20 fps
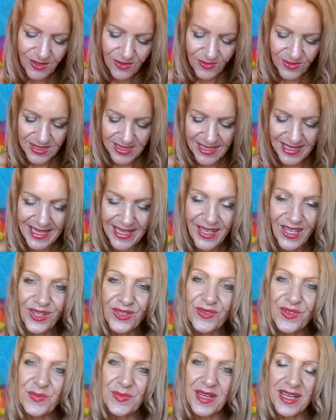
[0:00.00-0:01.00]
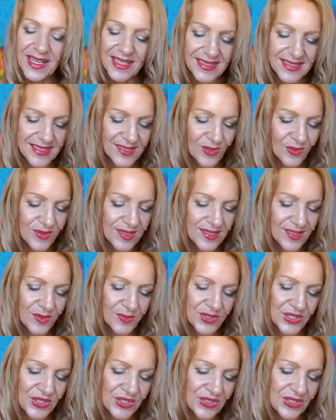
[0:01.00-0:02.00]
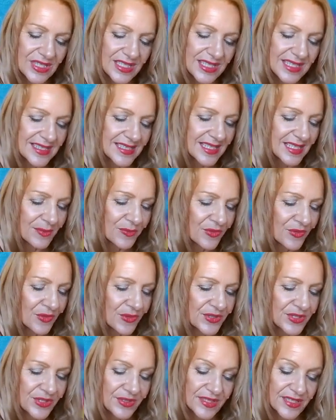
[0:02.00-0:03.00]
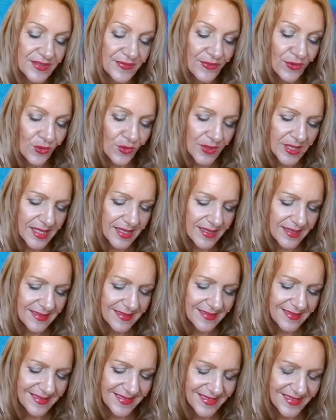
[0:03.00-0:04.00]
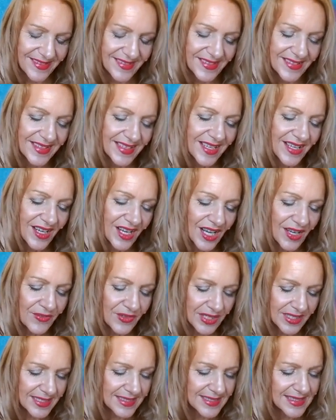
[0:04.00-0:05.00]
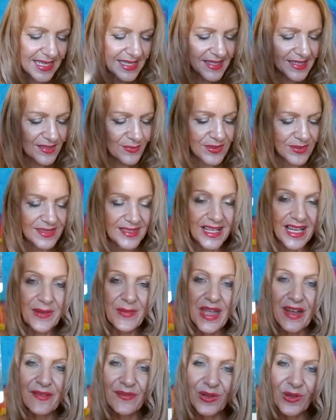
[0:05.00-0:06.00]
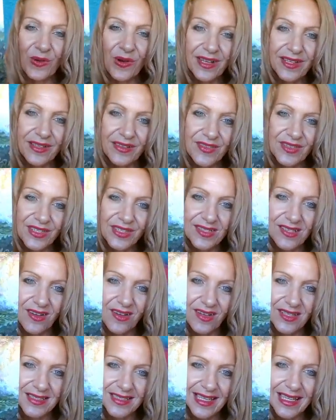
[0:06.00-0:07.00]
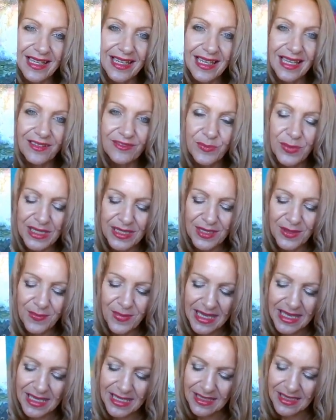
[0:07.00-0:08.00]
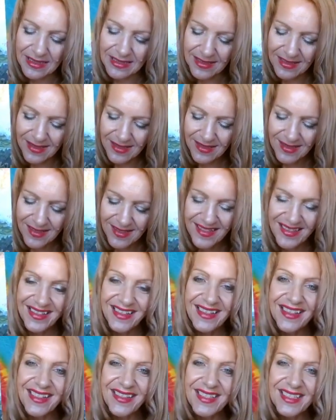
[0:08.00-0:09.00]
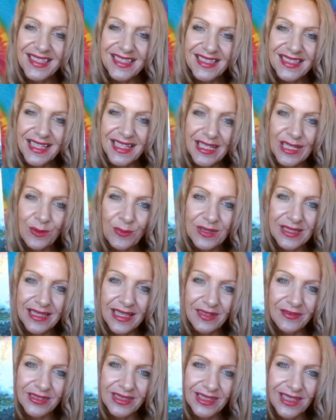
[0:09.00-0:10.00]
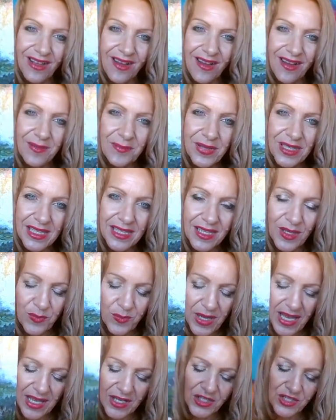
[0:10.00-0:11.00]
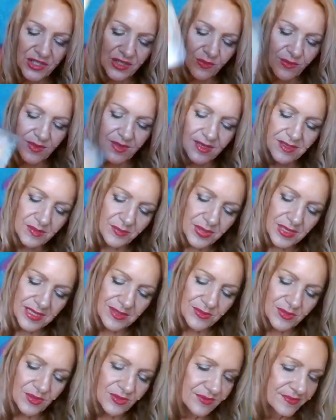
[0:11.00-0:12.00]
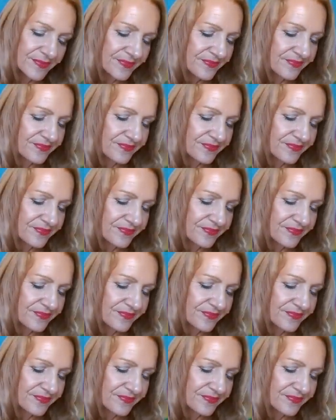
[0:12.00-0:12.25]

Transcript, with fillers: When you let go of the past, there's all these opportunities come through to you. There's four here. Oh, I've got to say, this one's come out for quite a few signs. Let love be your beacon. Uh, this is leading with love and light, being compassionate with other people.